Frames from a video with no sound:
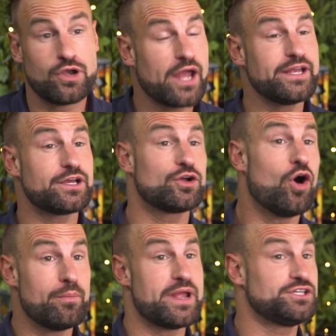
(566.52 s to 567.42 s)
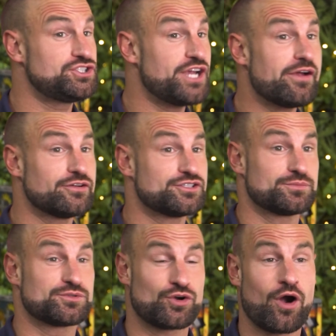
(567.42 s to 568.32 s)
like, comment, share and
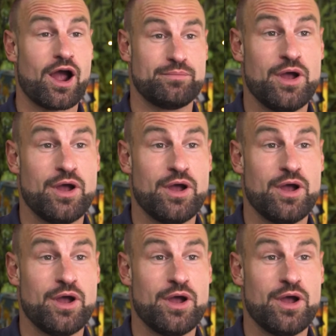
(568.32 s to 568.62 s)
subscribe